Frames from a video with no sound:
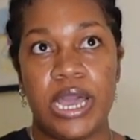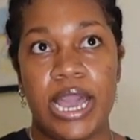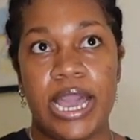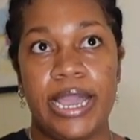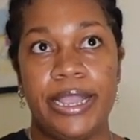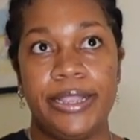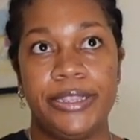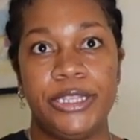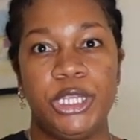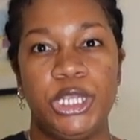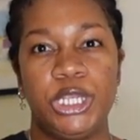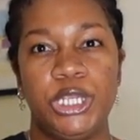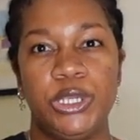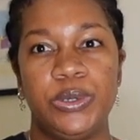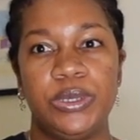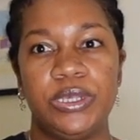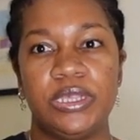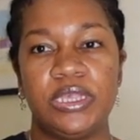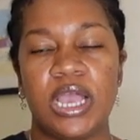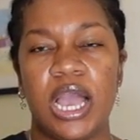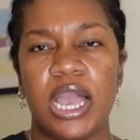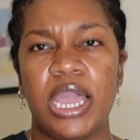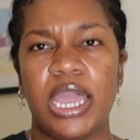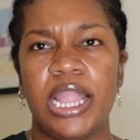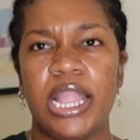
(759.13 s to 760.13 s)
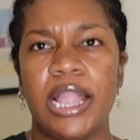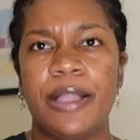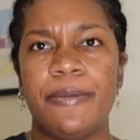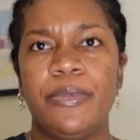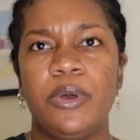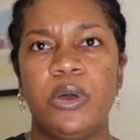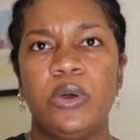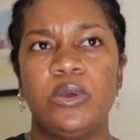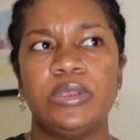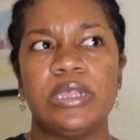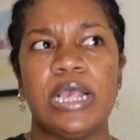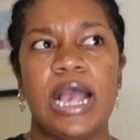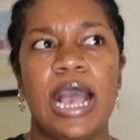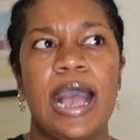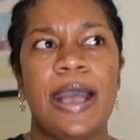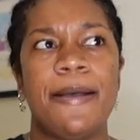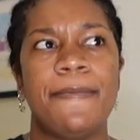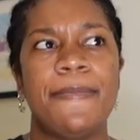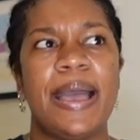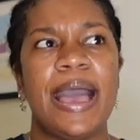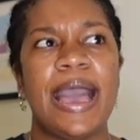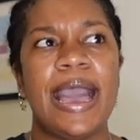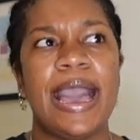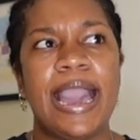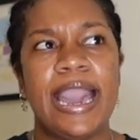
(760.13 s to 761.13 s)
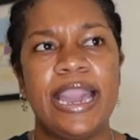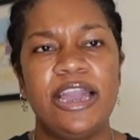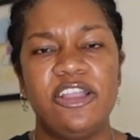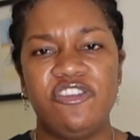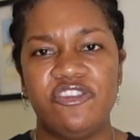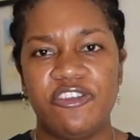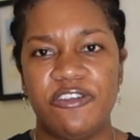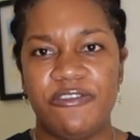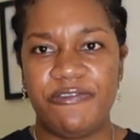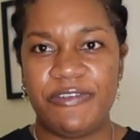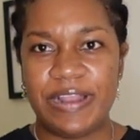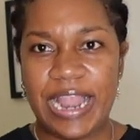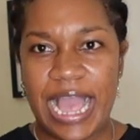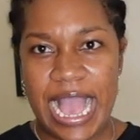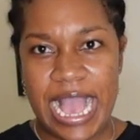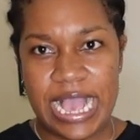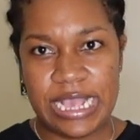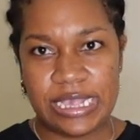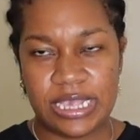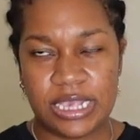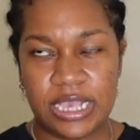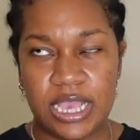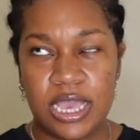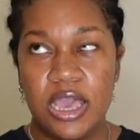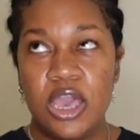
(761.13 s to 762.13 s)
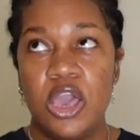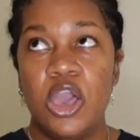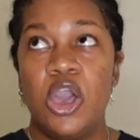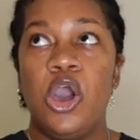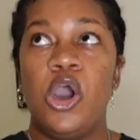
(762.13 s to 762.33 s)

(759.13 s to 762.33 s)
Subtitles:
and she was talking about Hydro Flask,